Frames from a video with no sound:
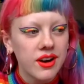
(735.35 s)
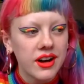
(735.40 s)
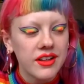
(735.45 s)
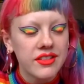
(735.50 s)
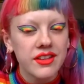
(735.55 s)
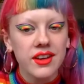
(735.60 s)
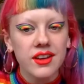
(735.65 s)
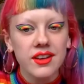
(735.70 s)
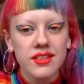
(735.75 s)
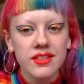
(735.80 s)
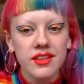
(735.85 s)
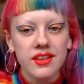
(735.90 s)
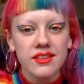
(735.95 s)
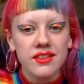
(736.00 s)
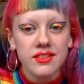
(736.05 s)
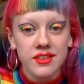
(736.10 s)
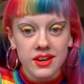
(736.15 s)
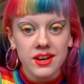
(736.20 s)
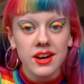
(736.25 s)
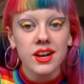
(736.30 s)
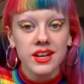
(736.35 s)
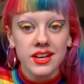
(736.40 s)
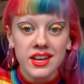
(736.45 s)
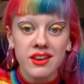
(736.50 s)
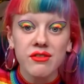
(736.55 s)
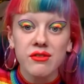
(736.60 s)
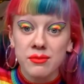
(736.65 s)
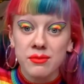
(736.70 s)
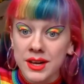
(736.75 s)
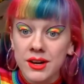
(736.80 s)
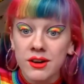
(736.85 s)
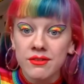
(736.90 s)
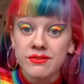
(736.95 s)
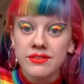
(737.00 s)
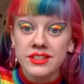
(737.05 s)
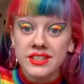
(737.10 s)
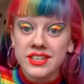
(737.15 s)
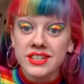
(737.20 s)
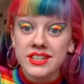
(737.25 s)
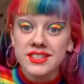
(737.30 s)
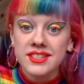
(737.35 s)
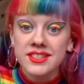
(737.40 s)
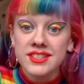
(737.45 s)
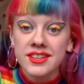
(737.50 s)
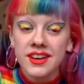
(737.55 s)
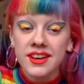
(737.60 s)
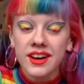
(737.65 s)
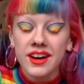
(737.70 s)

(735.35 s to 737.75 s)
I think the colour gives me confidence.